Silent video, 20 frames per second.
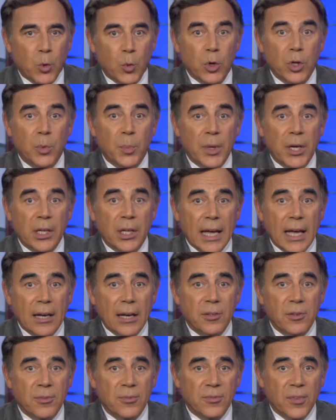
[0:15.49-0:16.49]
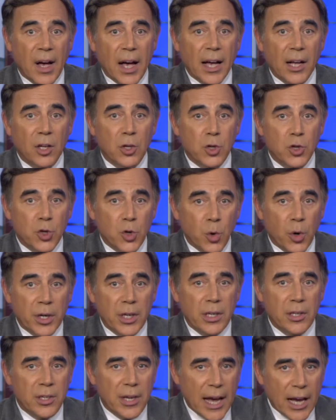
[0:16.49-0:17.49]
will be allowed to file
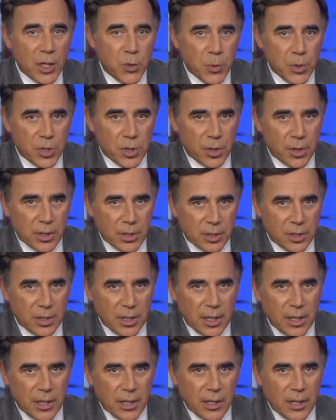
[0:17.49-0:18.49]
joint tax returns.